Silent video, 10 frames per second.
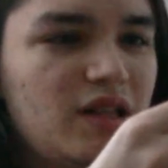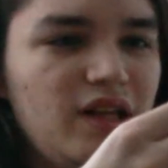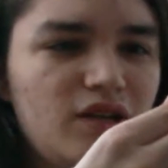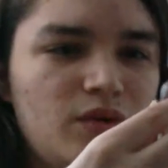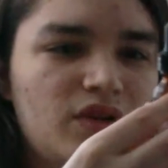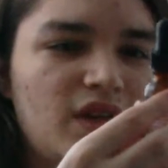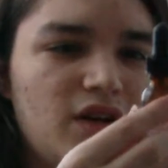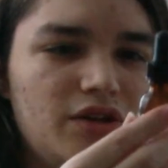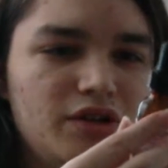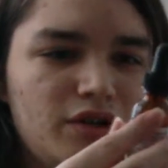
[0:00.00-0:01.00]
they know what the
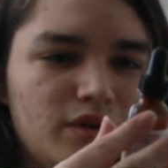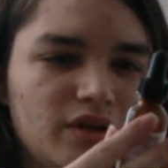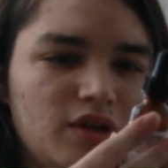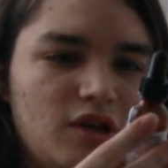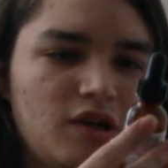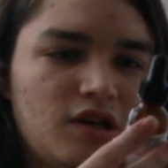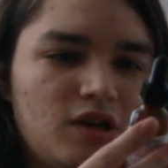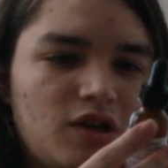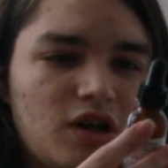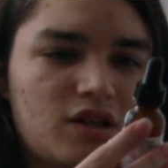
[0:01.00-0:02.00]
hell they're doing.
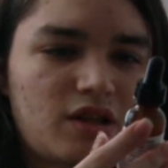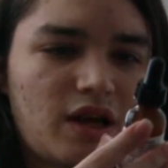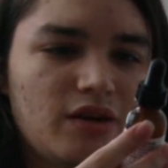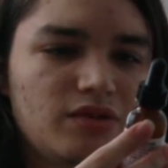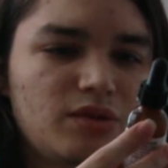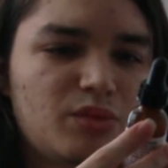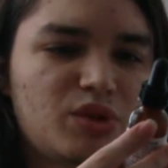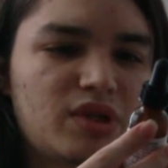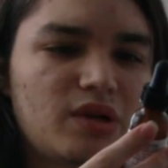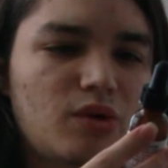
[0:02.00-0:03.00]

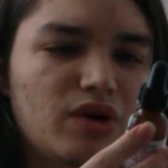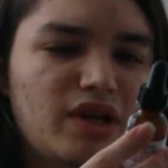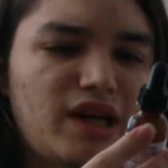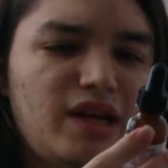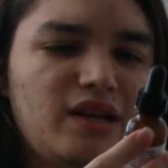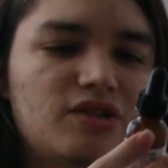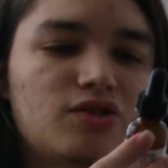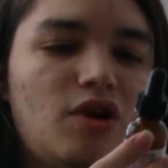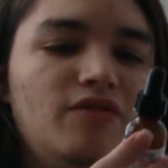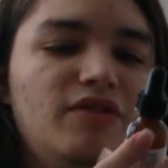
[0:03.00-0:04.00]
1,000% organic,
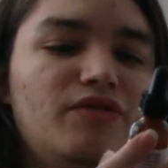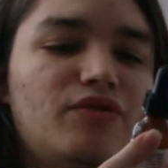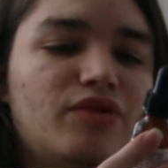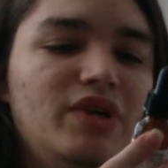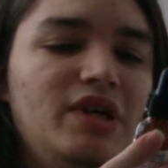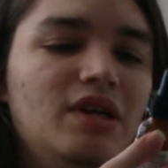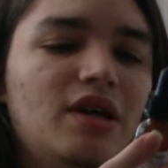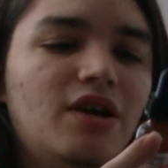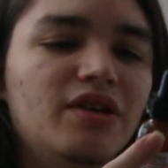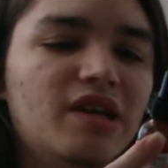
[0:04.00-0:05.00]
solvent-free.
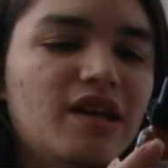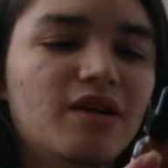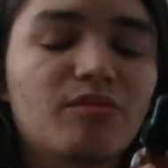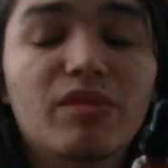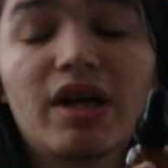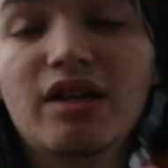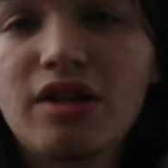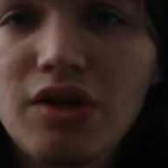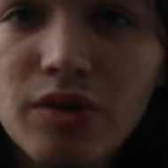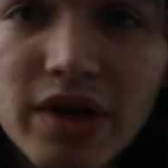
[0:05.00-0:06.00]
Hell yeah. Made in
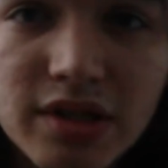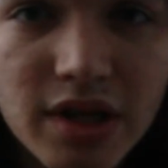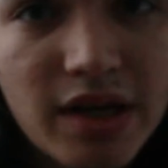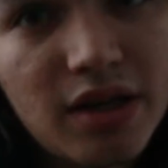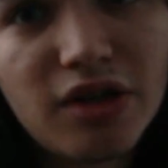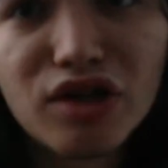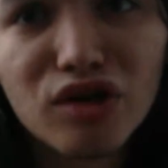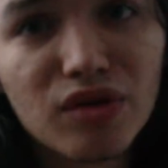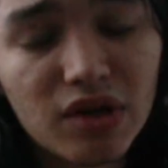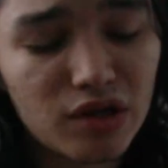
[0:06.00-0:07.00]
the USA. You
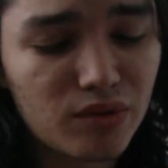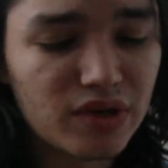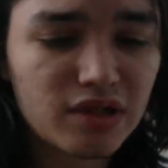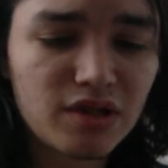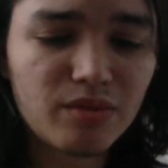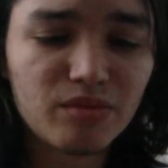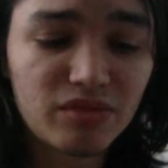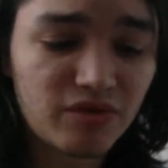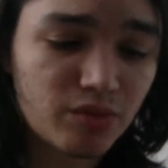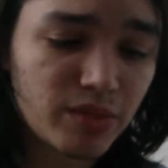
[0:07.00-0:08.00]
know, you don't want something
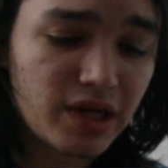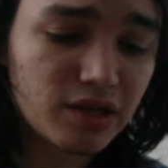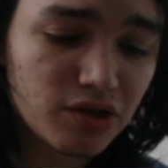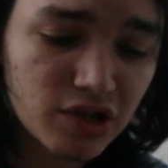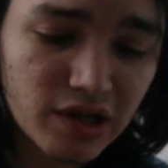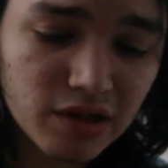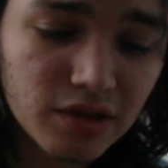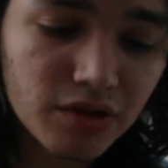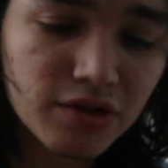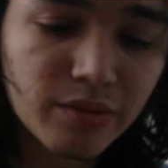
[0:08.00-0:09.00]
made in China
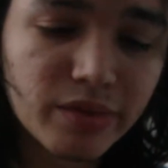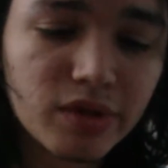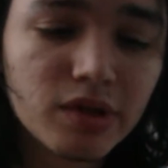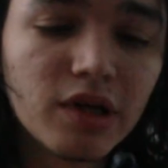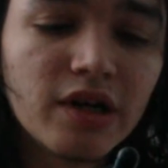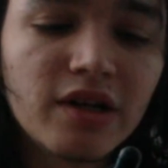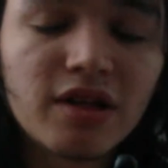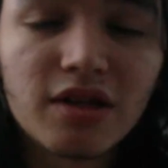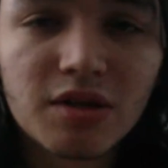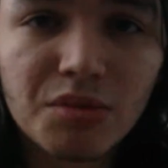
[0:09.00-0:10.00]
or something.
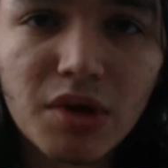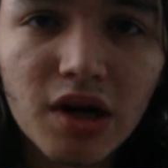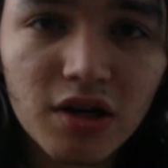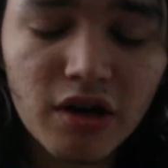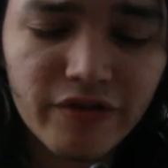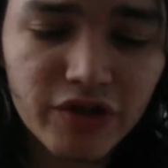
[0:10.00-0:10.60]
That's some knockoff